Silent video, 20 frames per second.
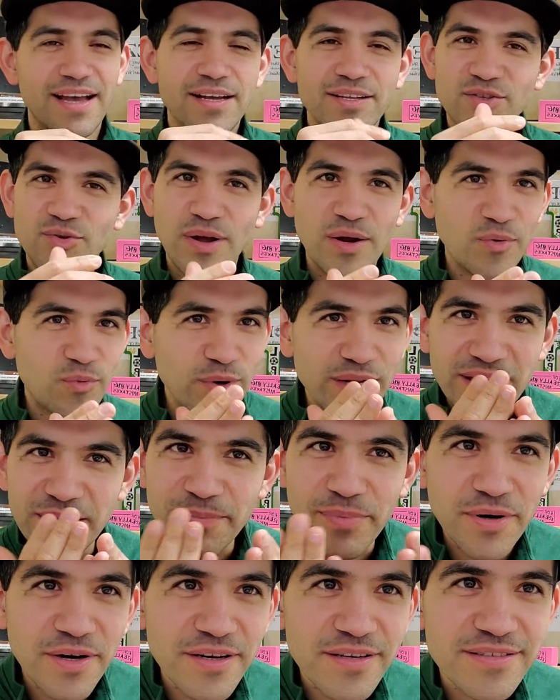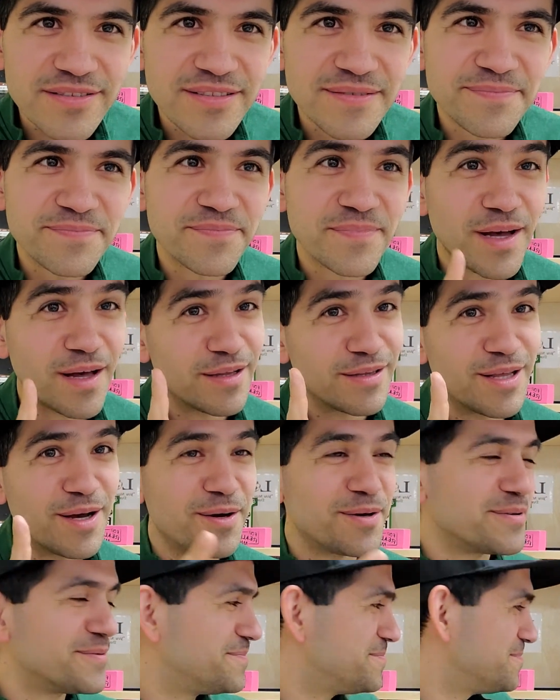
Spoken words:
Do I read the books? Although,